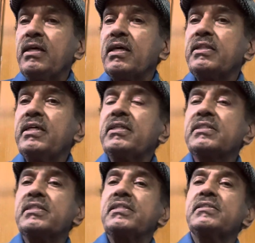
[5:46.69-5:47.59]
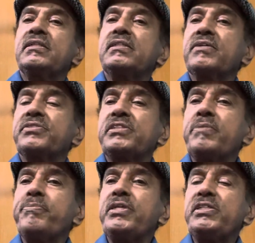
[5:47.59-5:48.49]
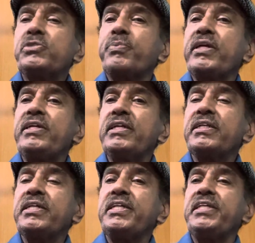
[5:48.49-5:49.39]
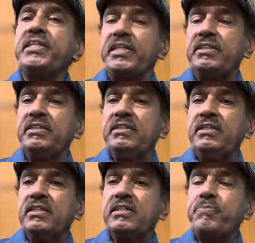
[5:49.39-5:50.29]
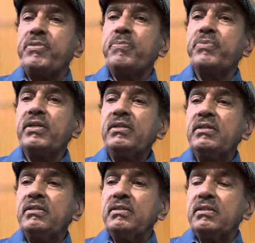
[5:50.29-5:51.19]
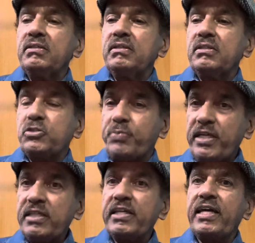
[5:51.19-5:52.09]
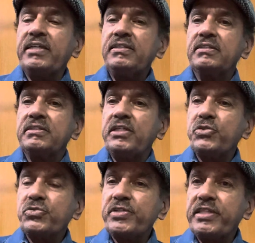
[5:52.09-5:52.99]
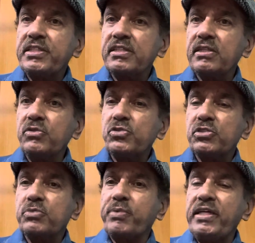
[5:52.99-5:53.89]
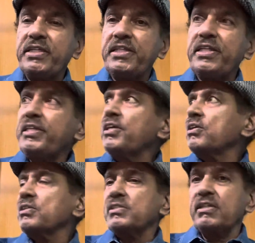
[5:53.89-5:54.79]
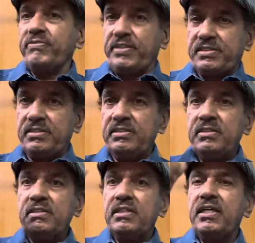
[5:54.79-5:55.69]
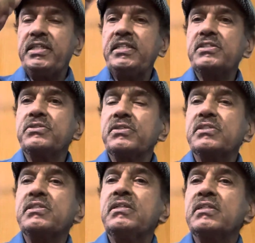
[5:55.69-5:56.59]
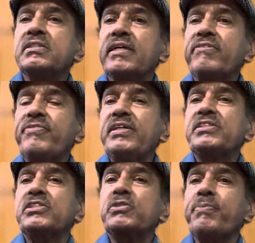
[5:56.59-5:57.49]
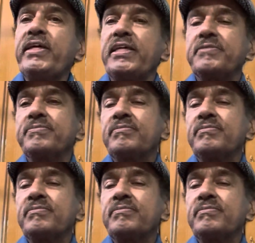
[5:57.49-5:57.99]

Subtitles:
Then as a result of simply spraying DDT, the people, spray gang, they used to enter the house, spray DDT on the surface, and it is known as surface spray.